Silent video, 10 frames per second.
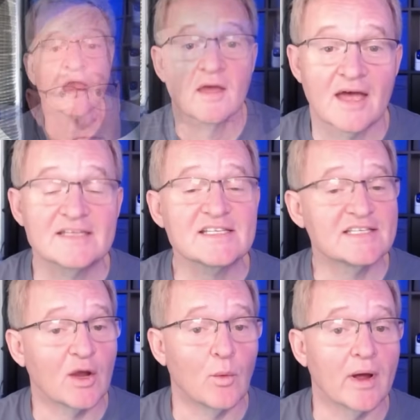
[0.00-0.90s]
As a
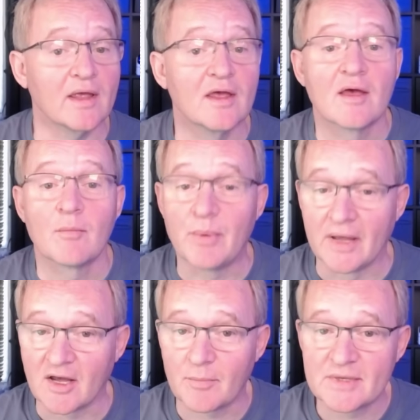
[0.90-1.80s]
segue,
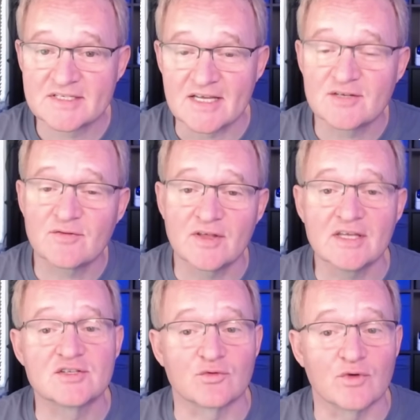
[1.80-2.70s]
pick up a set of
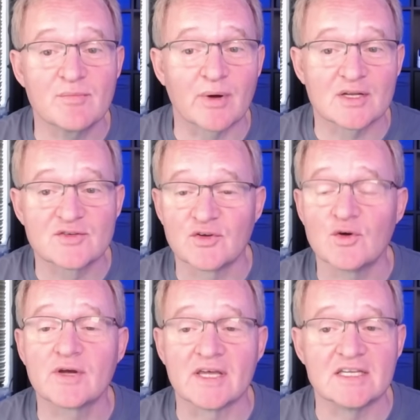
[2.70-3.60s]
these three buttons for
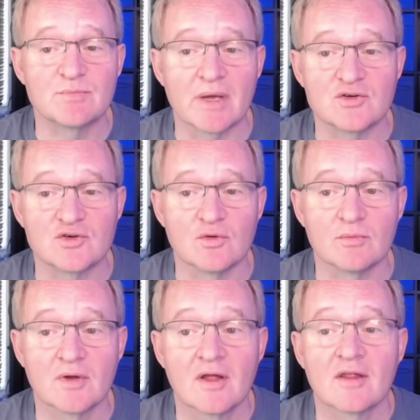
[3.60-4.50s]
your kid's bedroom.
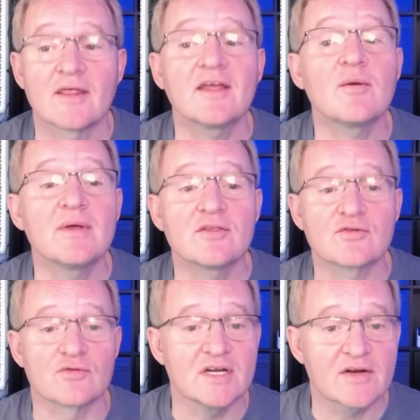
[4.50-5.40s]
They come in
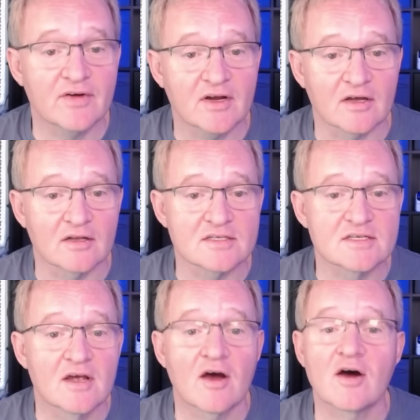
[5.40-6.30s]
three different colors,
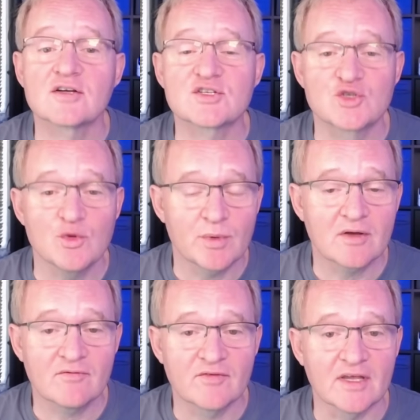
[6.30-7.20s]
are super
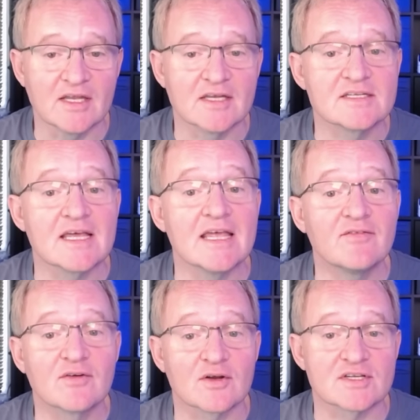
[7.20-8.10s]
convenient
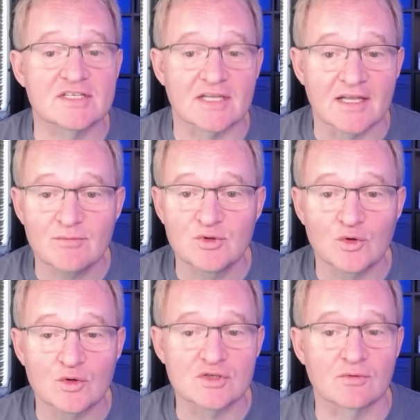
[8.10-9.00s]
even on a slim
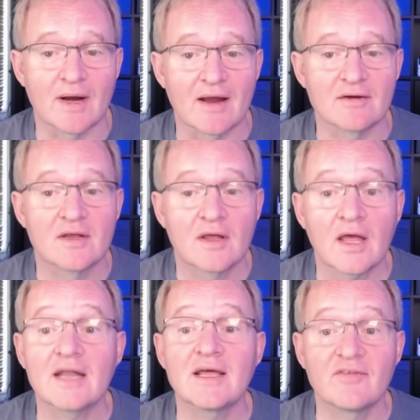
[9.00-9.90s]
door surround,
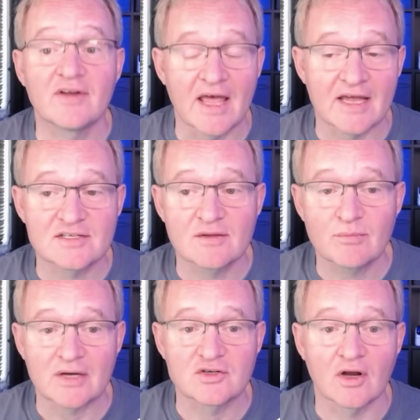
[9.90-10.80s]
and have an excellent
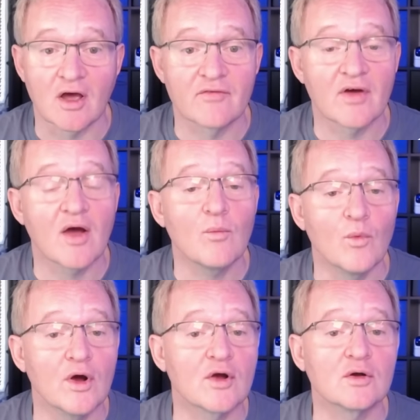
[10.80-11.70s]
battery life and
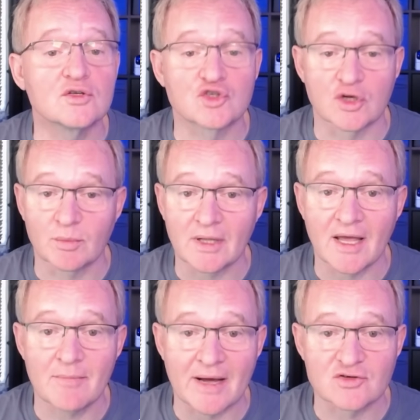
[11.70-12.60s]
work on
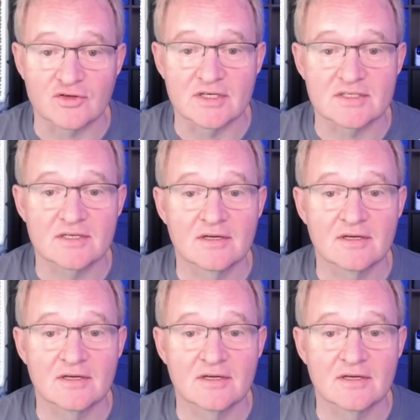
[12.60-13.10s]
AAA batteries.